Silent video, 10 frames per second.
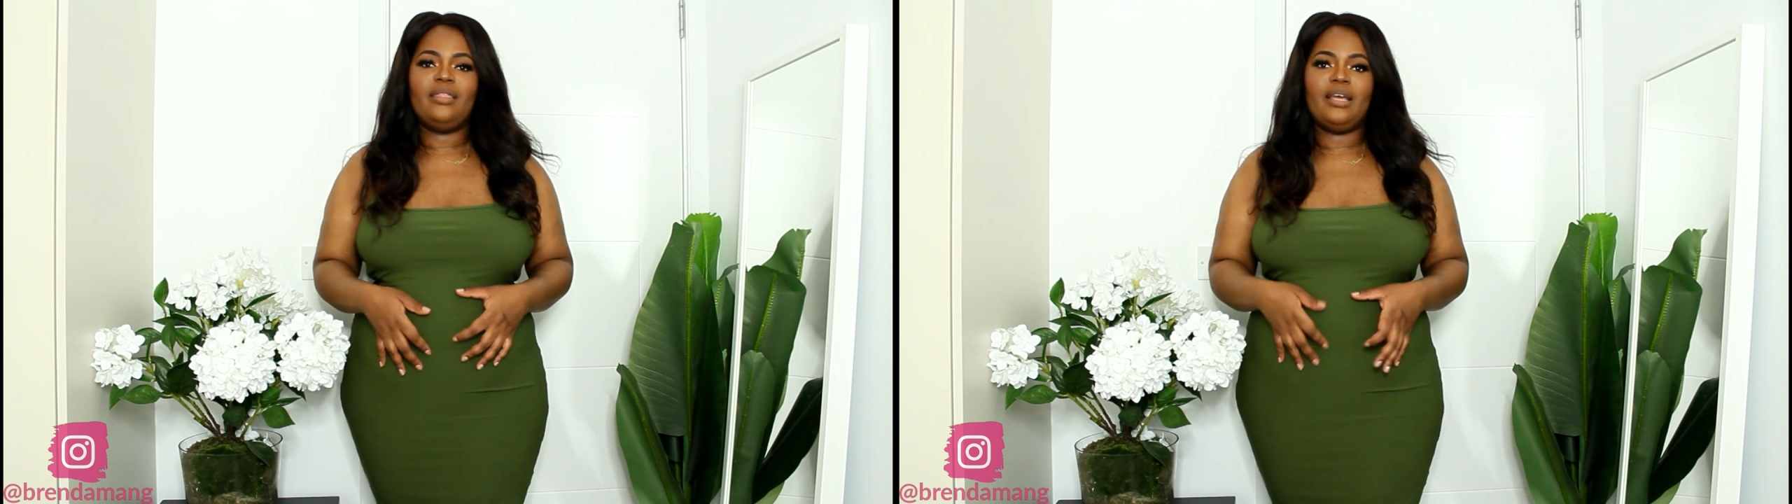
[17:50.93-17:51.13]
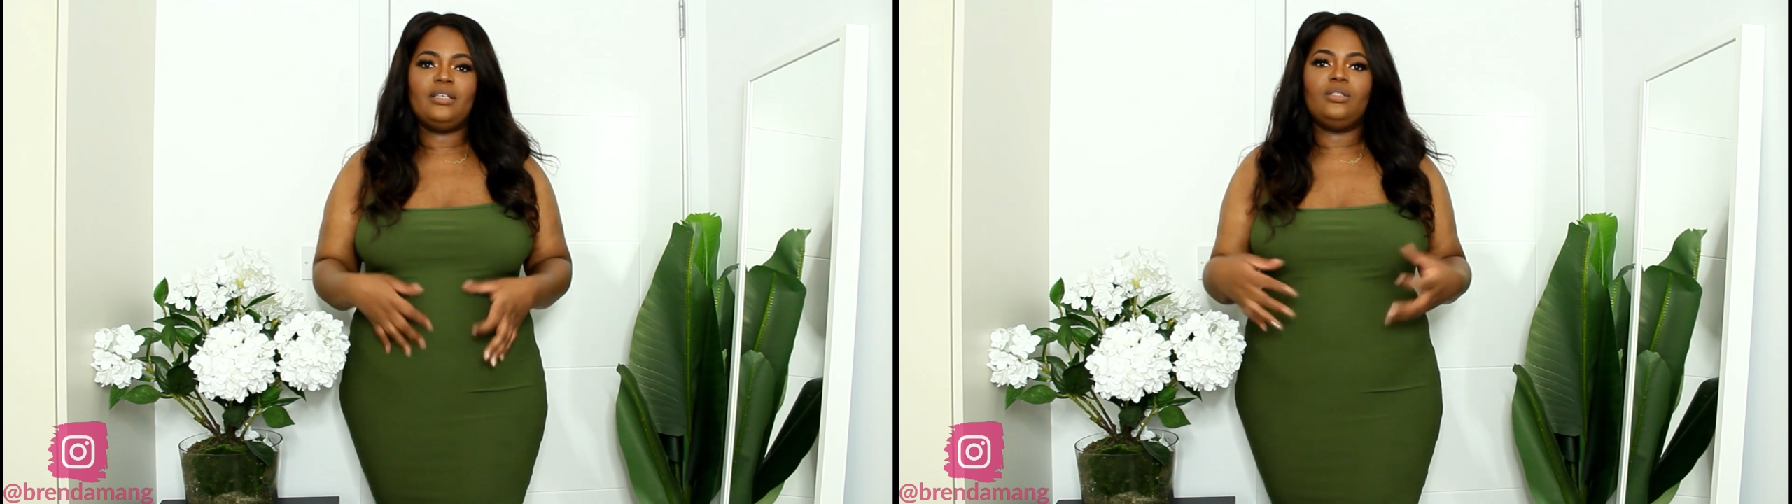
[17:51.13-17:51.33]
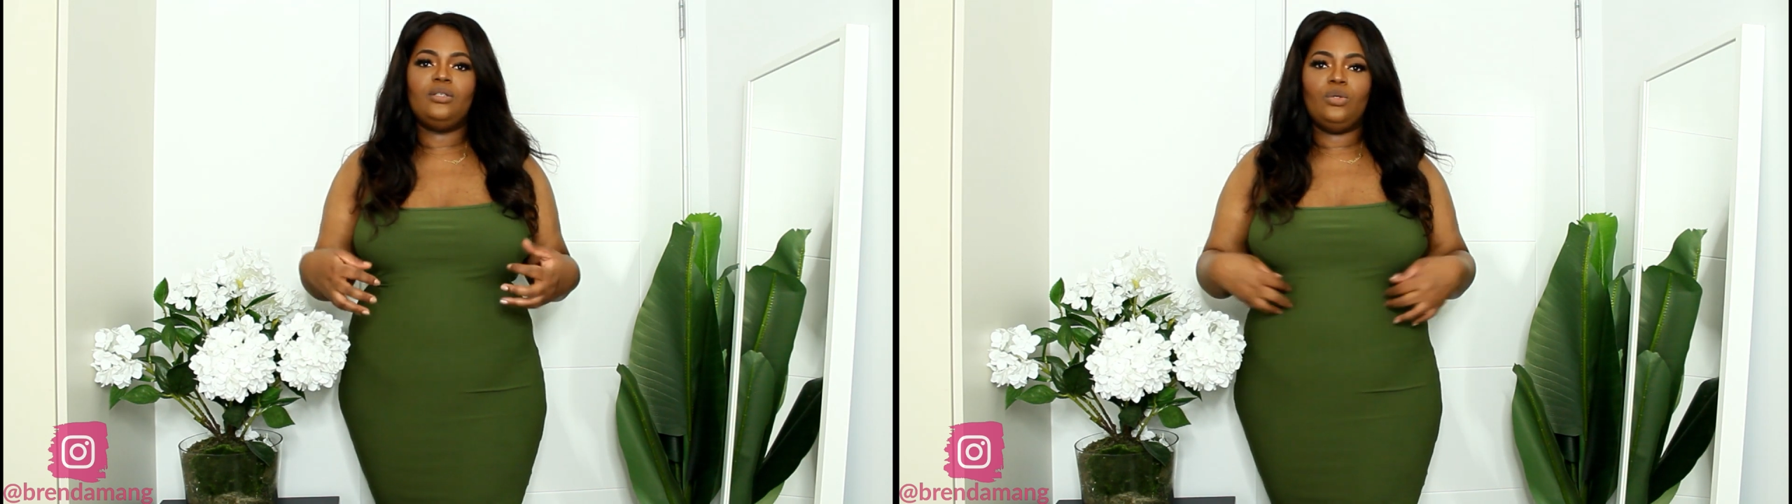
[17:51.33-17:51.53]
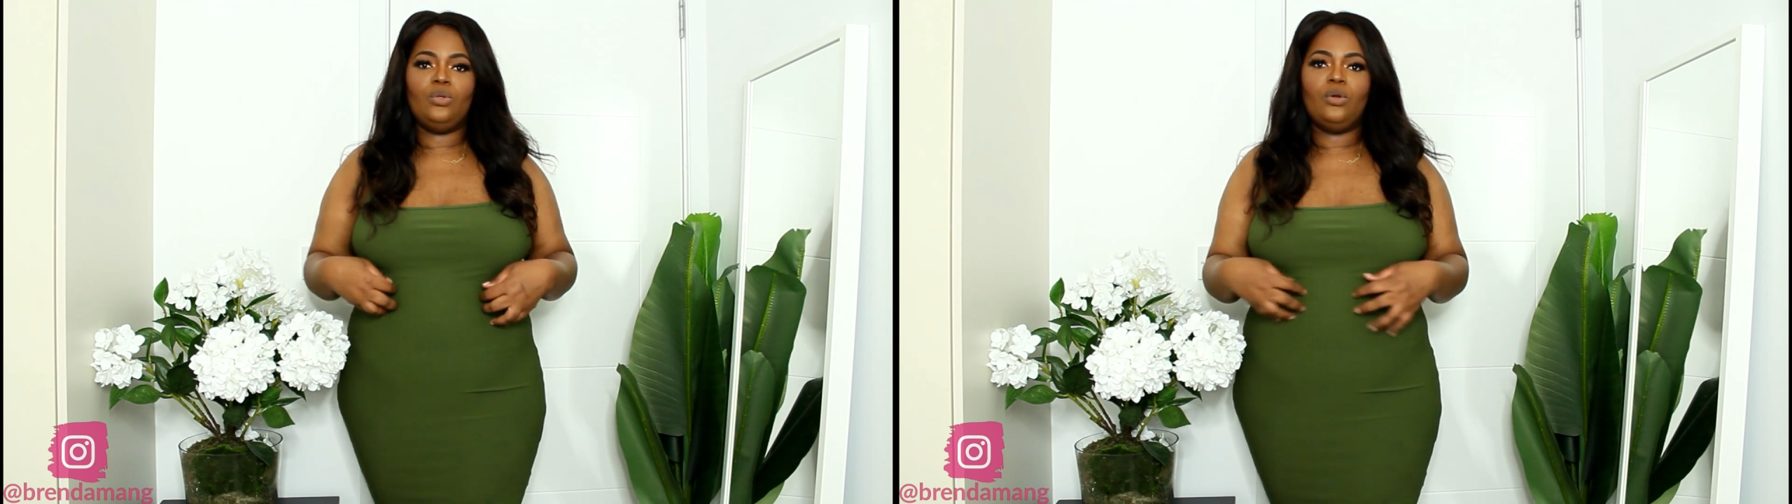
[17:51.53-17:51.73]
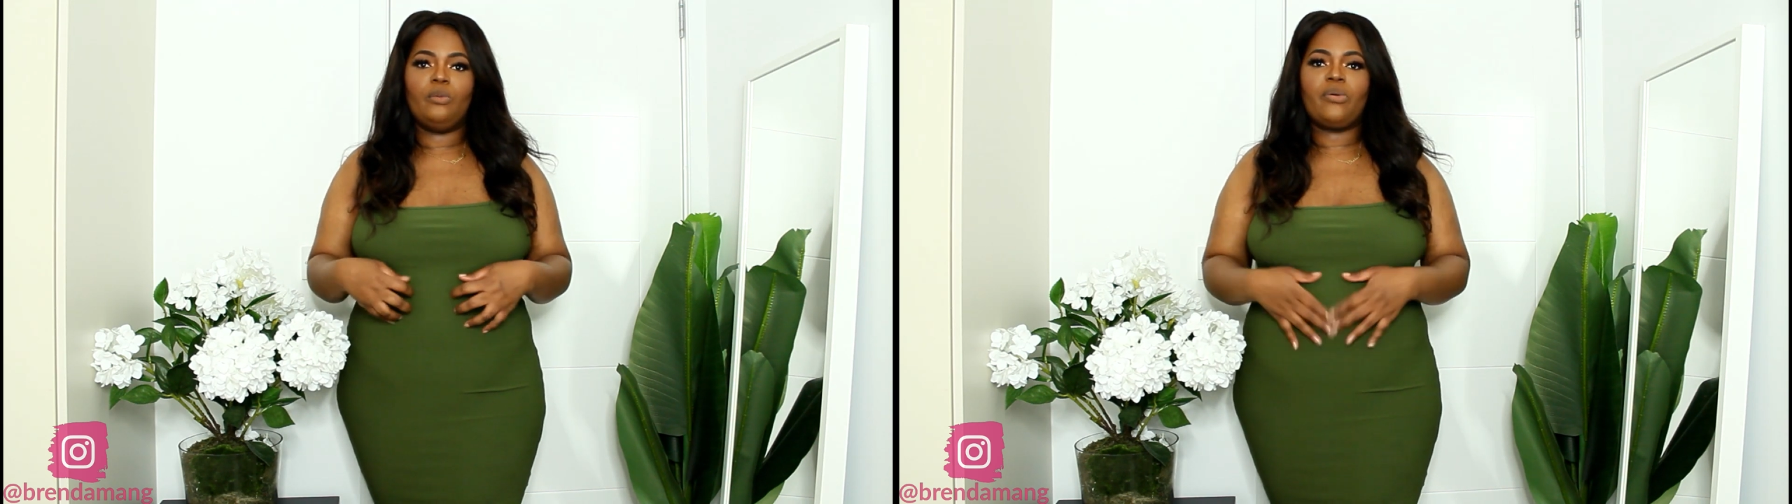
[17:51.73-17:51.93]
that
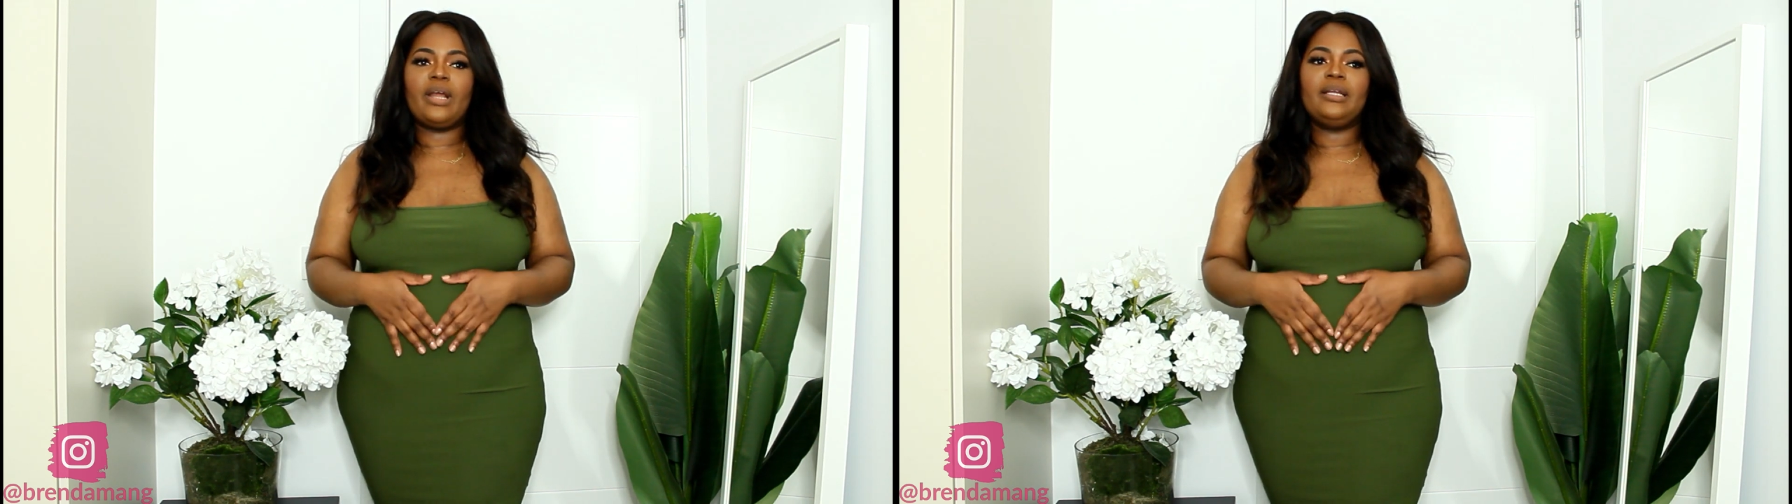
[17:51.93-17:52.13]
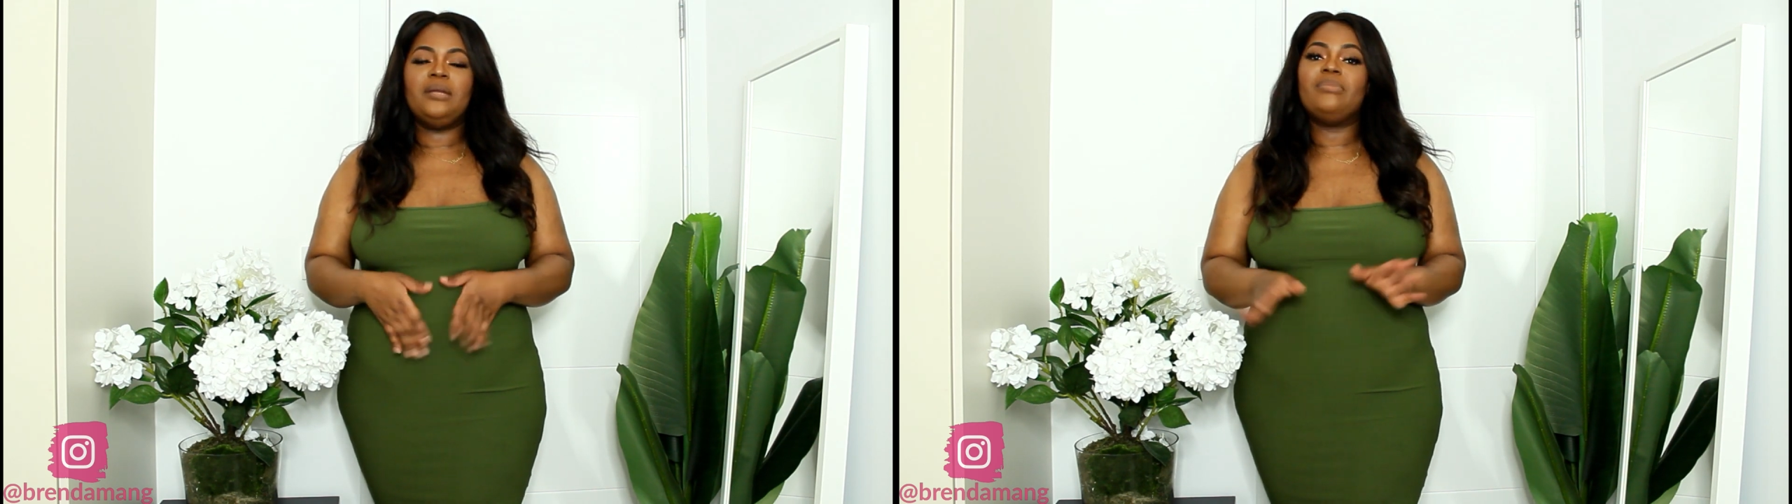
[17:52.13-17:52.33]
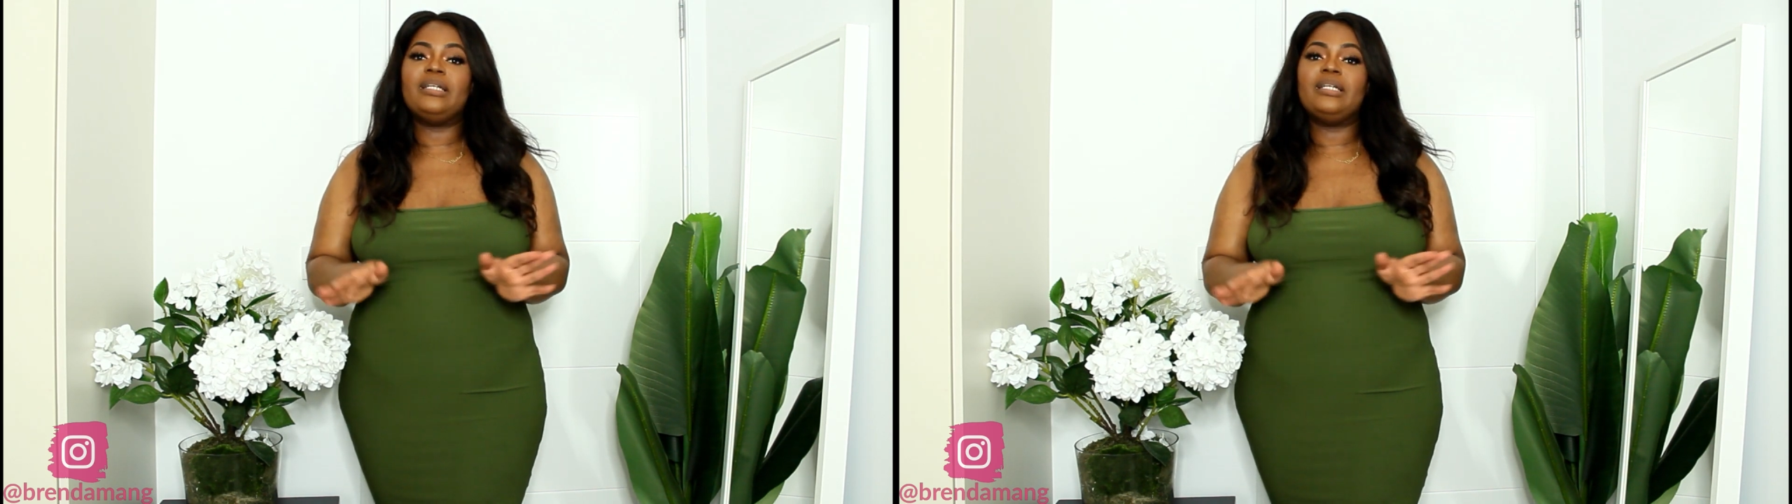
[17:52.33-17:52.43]
you look pregnant.